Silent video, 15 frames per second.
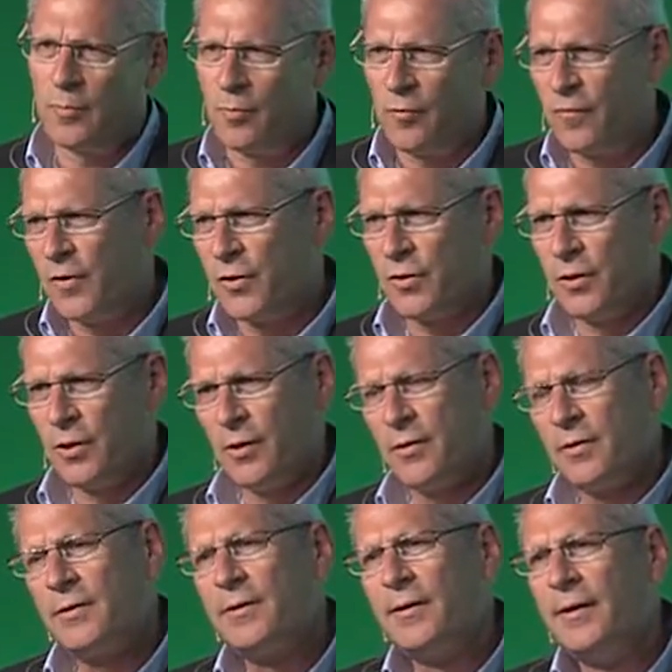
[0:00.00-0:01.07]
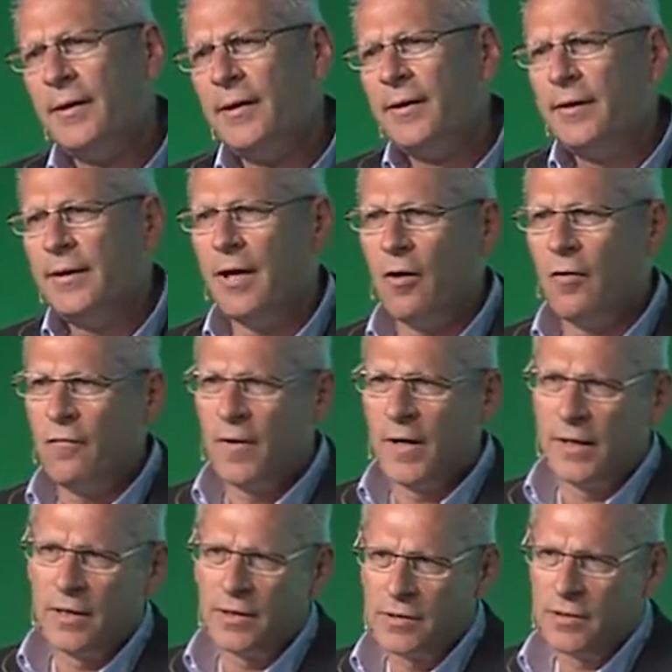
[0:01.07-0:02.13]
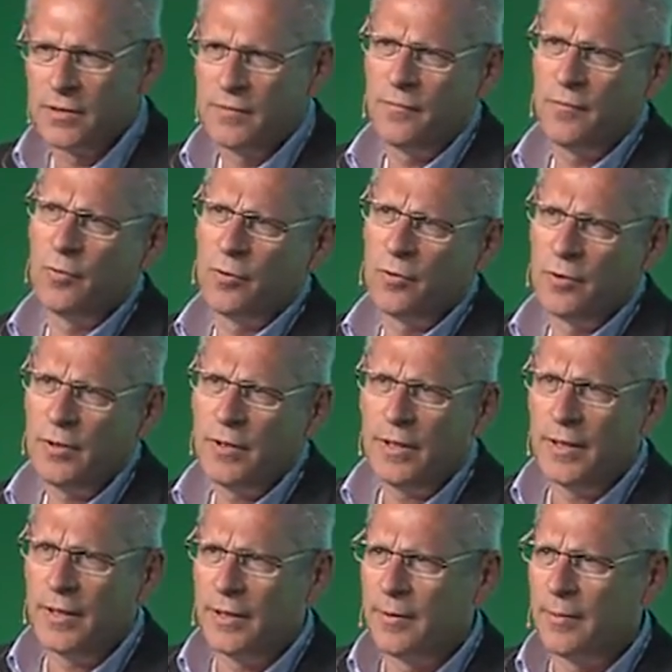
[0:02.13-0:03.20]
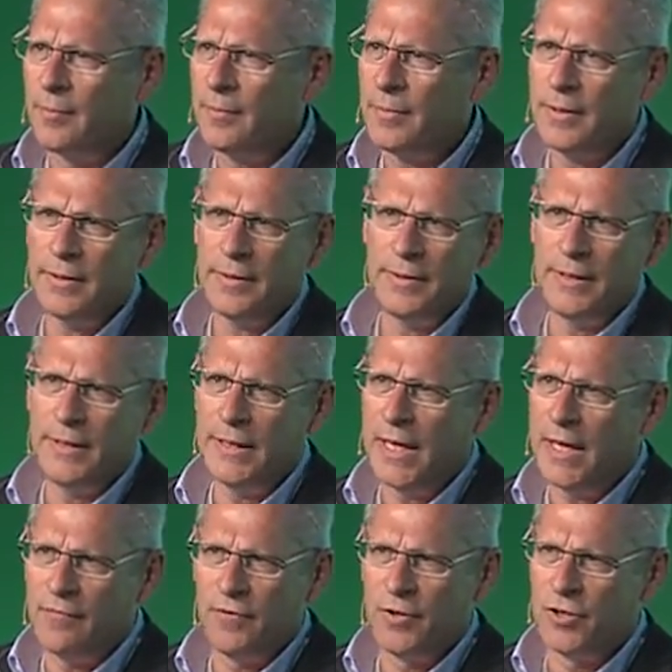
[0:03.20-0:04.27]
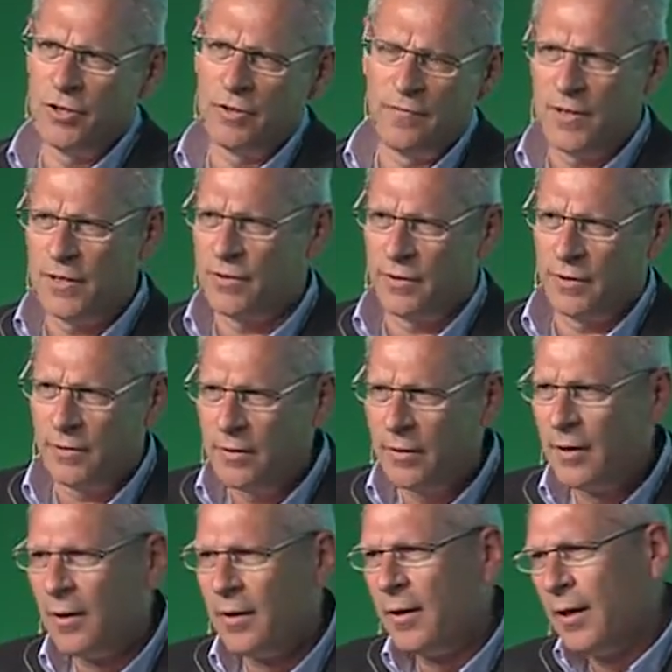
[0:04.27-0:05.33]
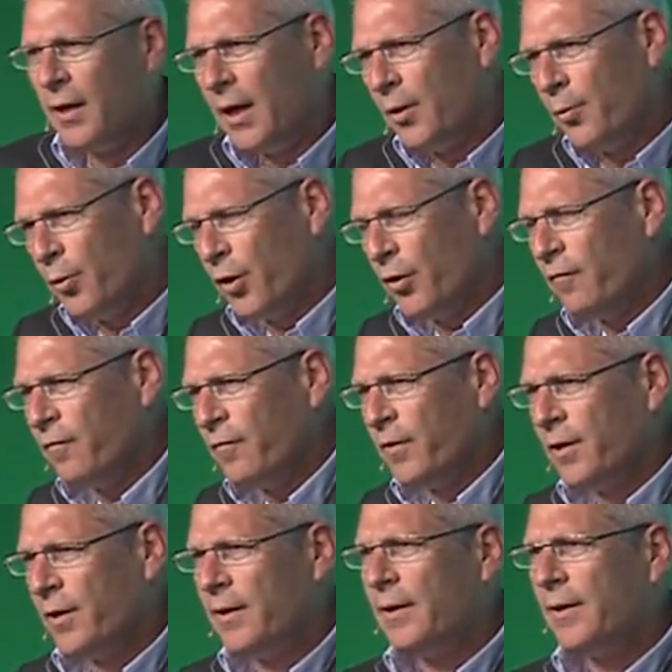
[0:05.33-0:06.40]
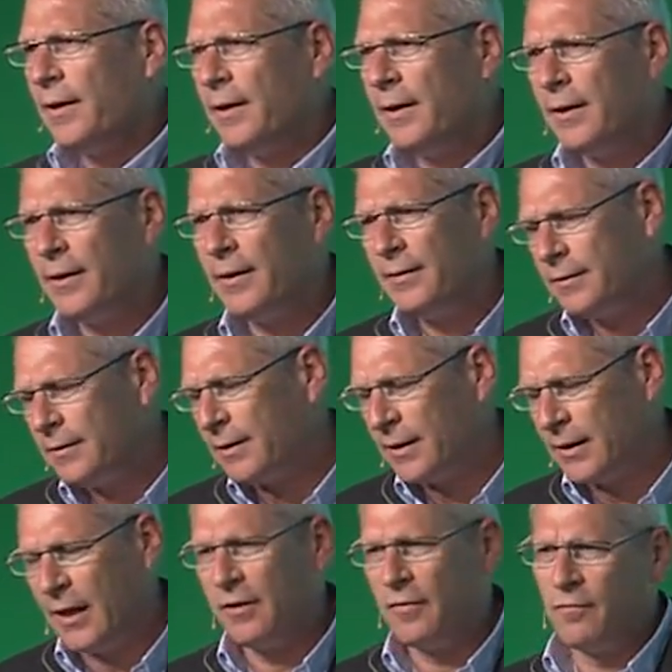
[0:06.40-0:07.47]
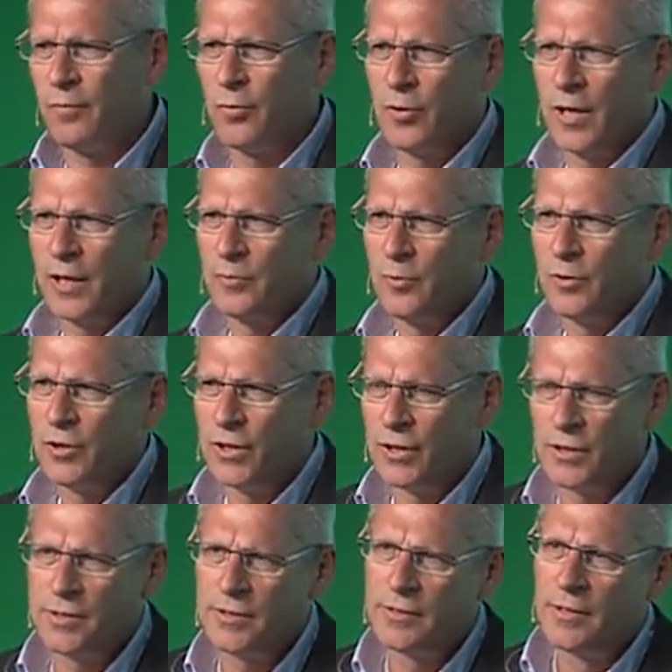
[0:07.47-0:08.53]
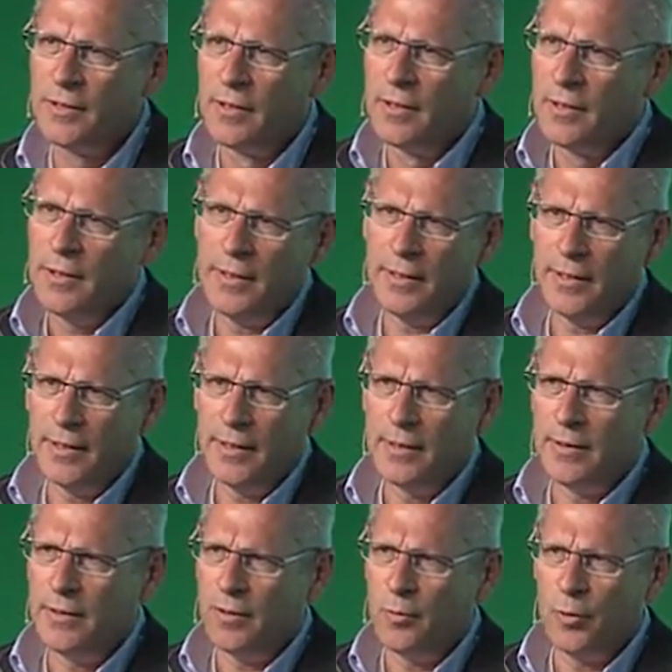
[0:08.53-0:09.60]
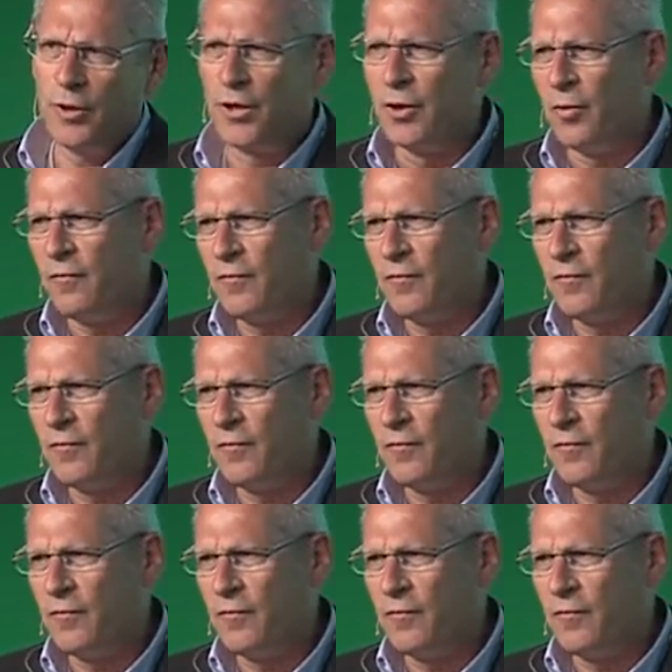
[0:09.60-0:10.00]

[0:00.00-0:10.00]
the professionals Yahoo Finance is for um, the average investor, and we offer uh, a line of product which is uh, a working